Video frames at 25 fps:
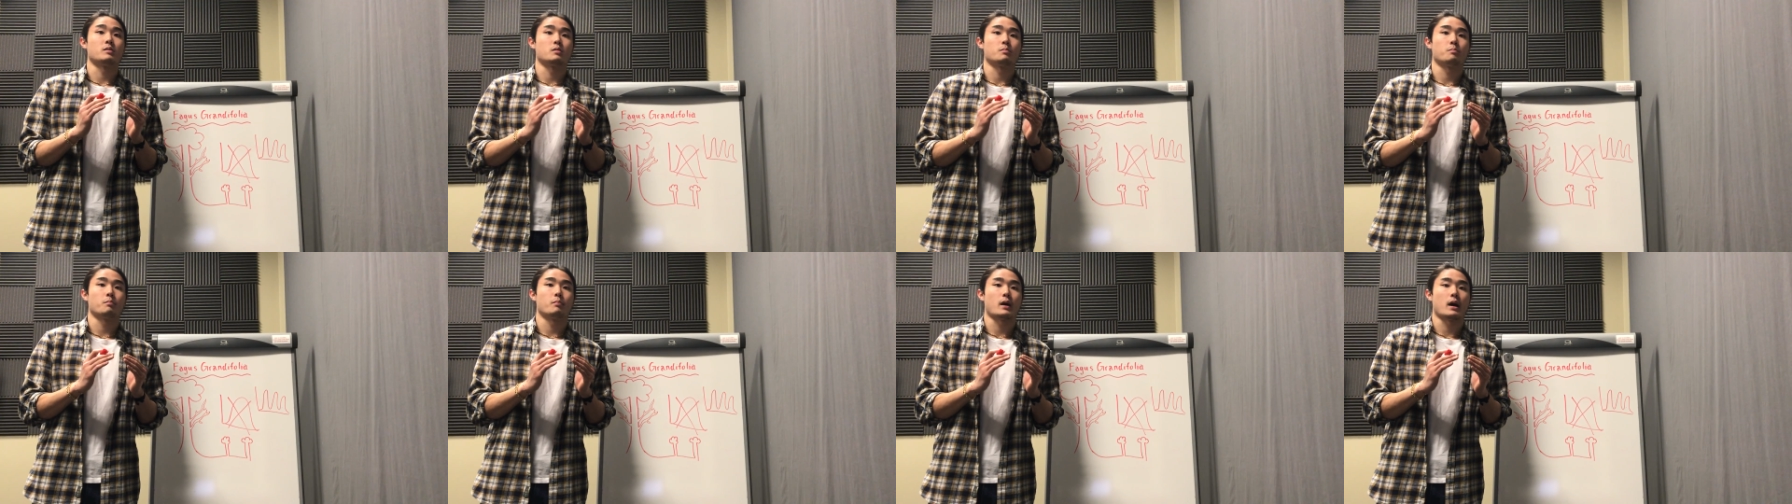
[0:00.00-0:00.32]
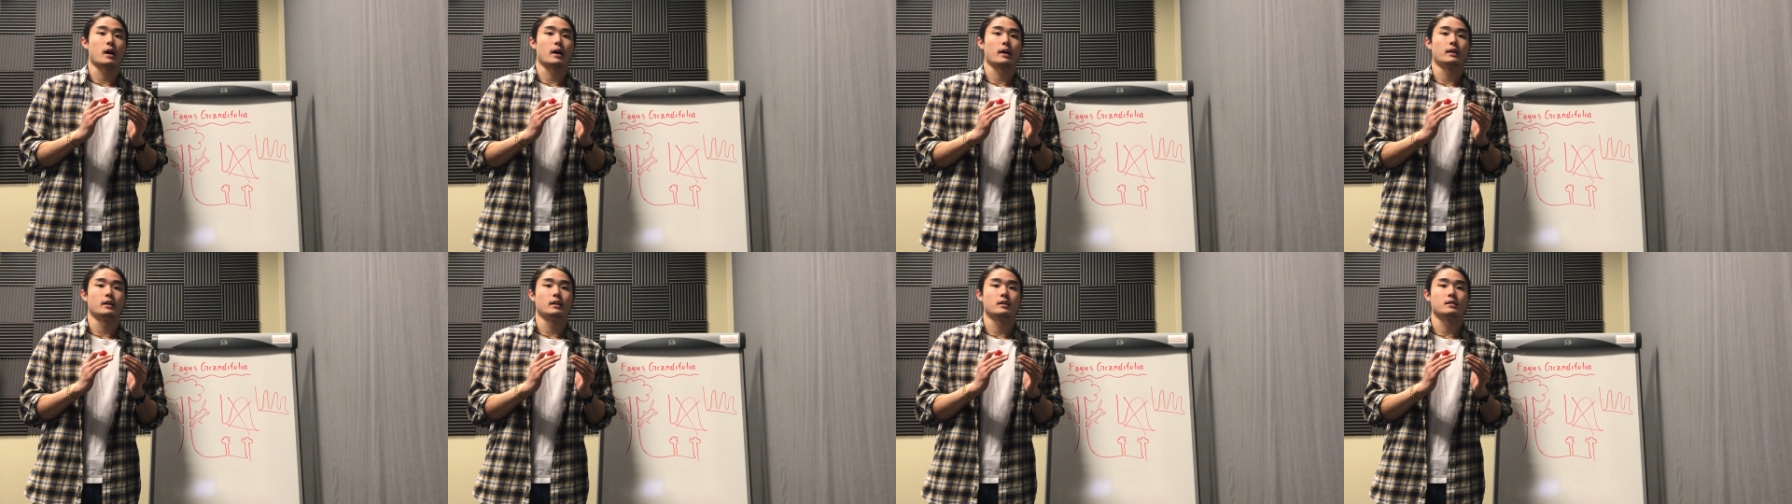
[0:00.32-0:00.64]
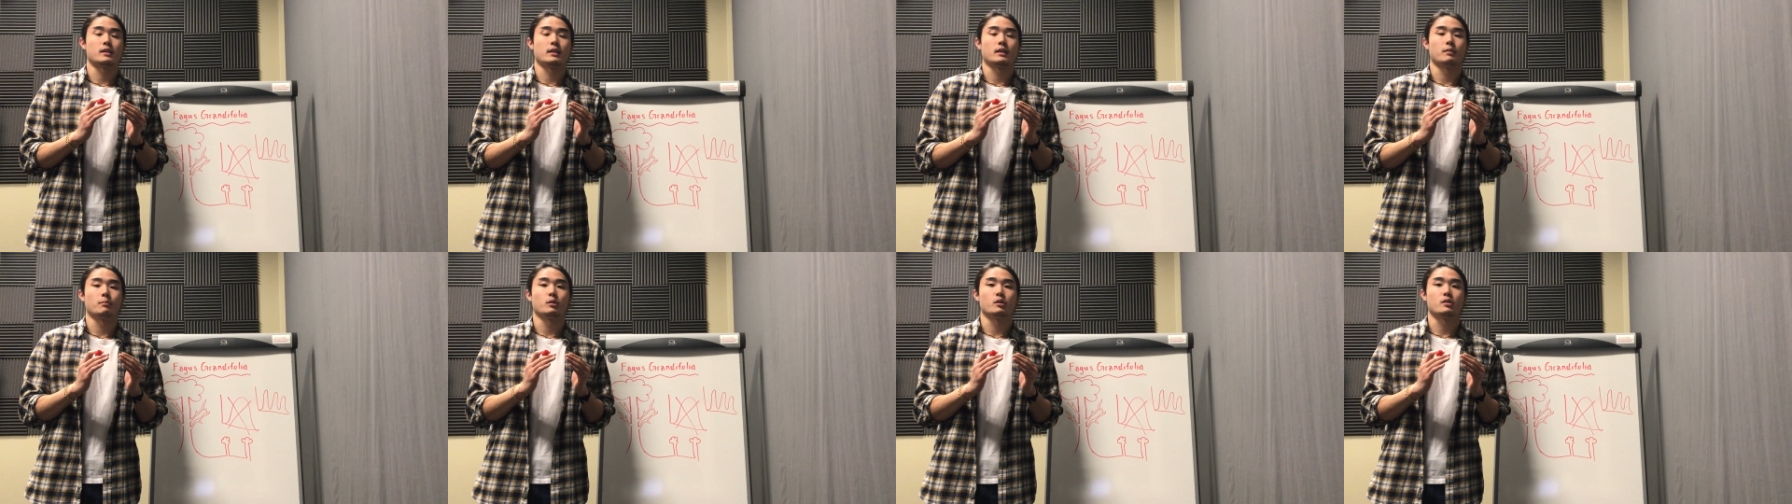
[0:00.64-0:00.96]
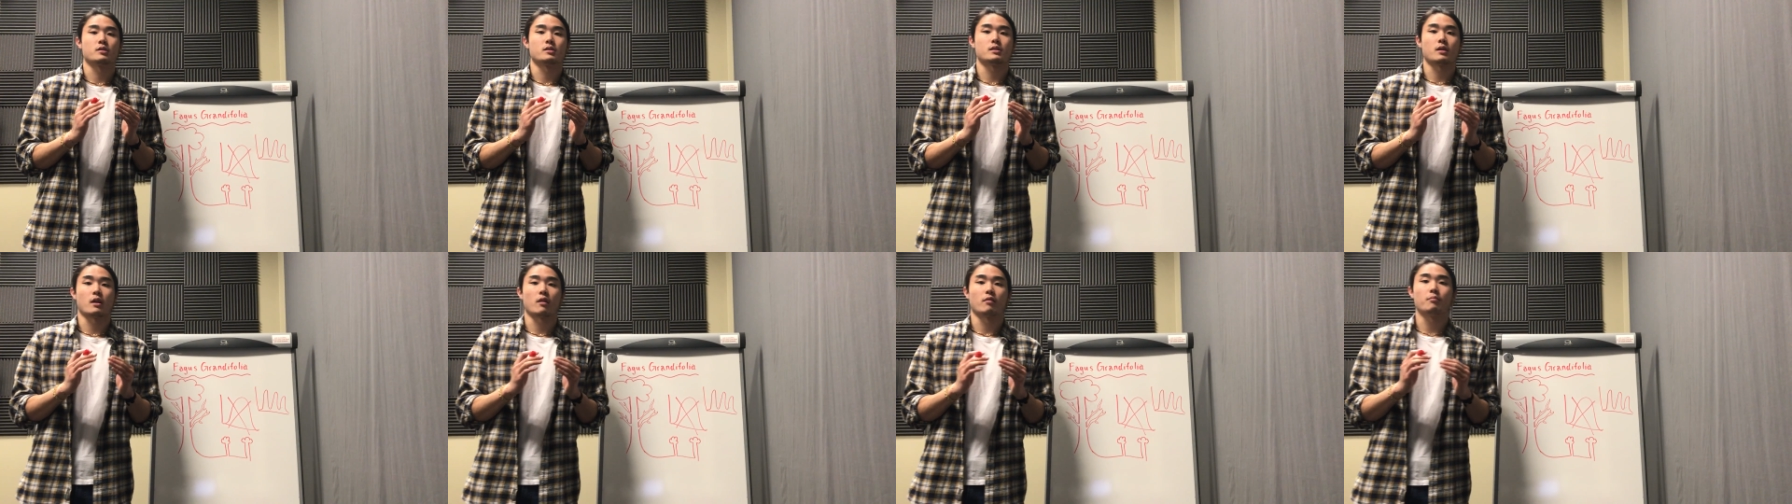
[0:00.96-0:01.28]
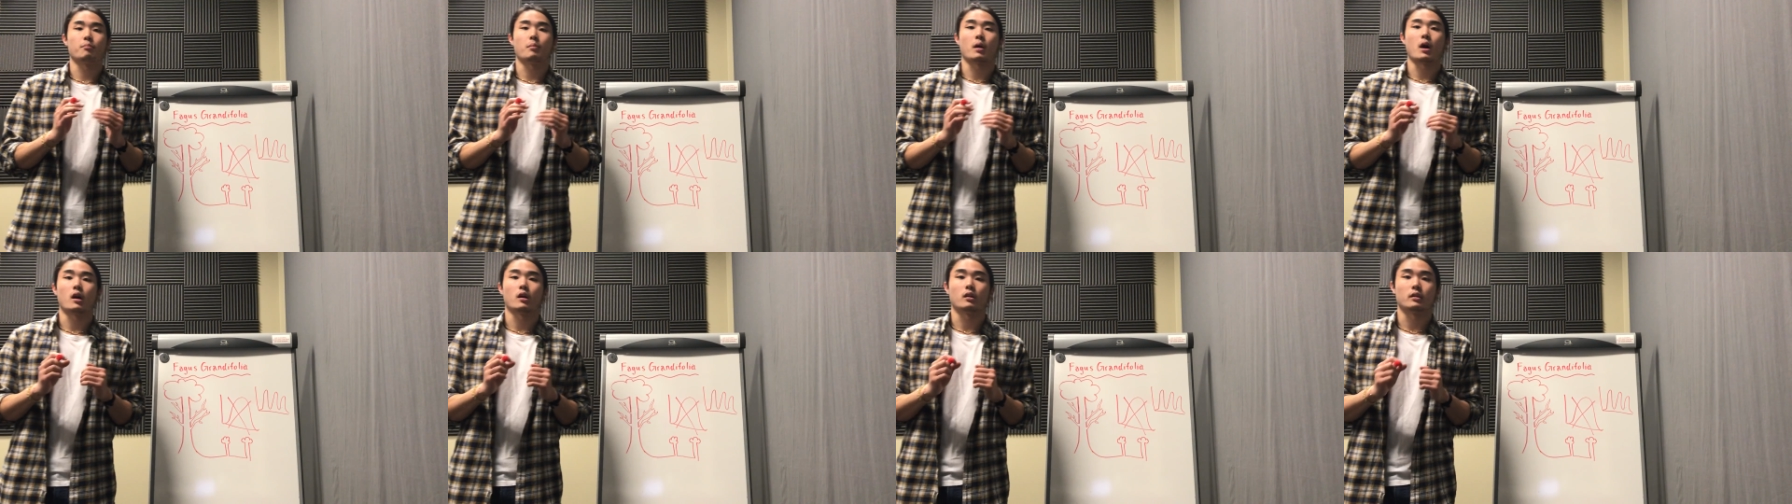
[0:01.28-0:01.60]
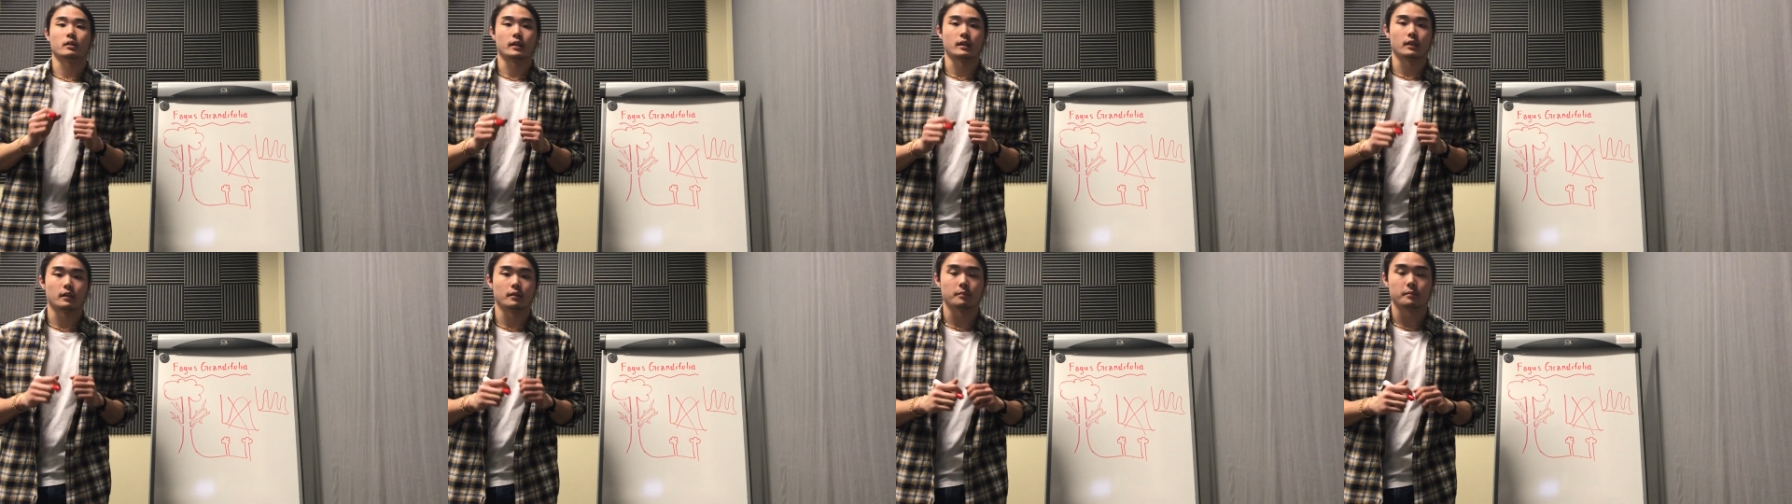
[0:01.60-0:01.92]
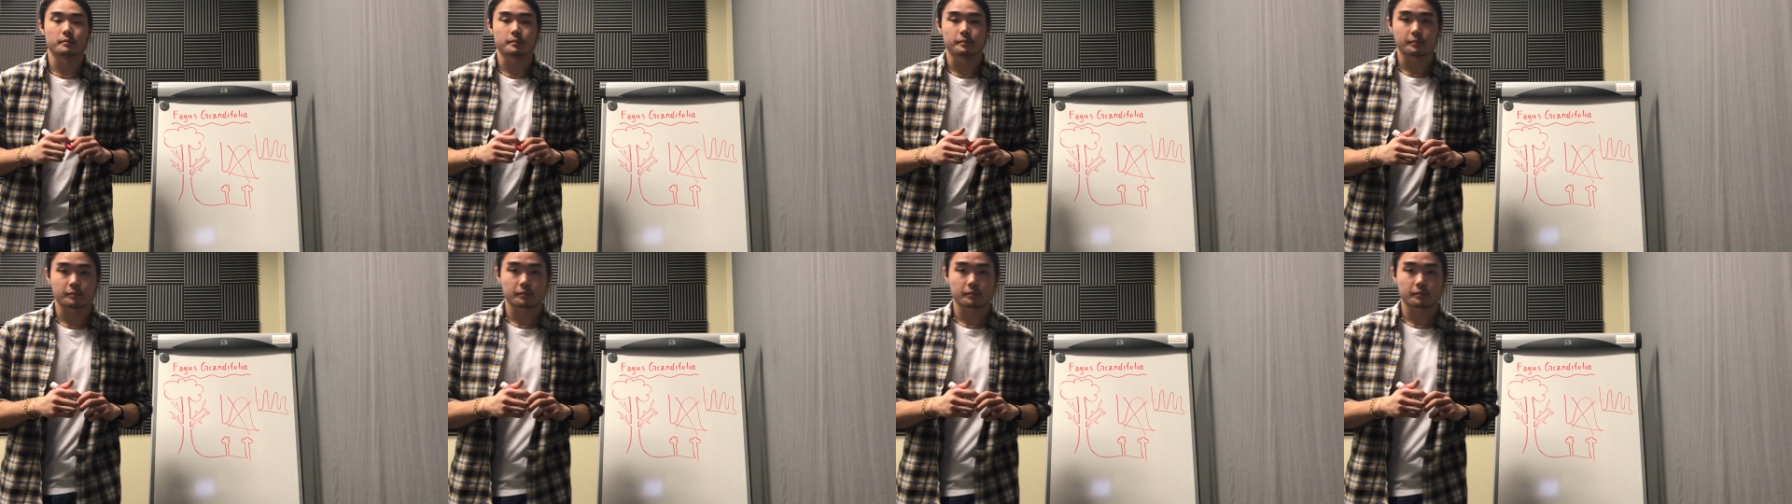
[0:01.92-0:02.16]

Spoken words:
spot, it's able to self-pollinate,